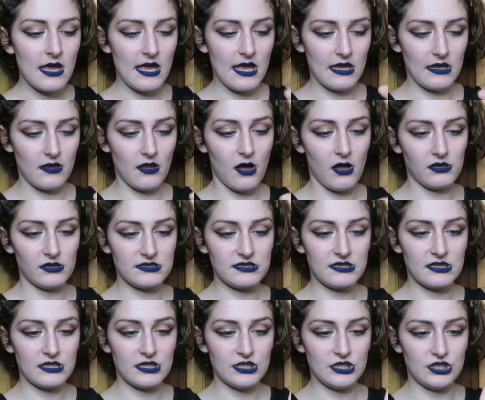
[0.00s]
it all it's
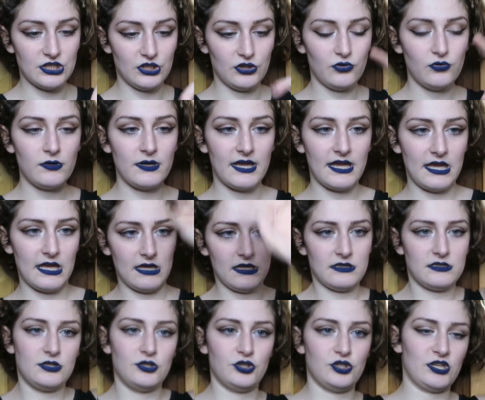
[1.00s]
gonna do
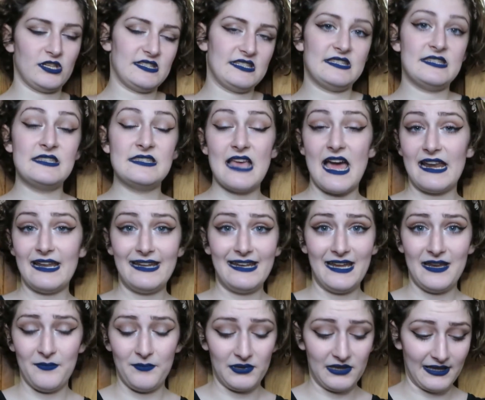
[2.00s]
is just set it
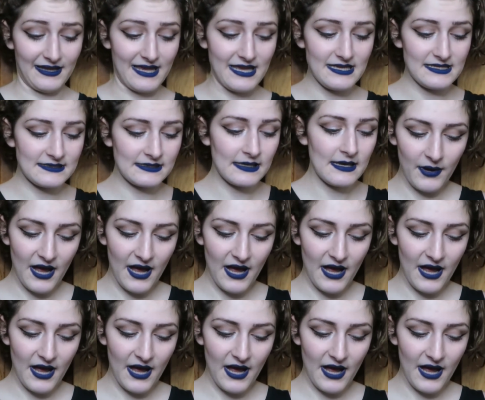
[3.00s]
in place.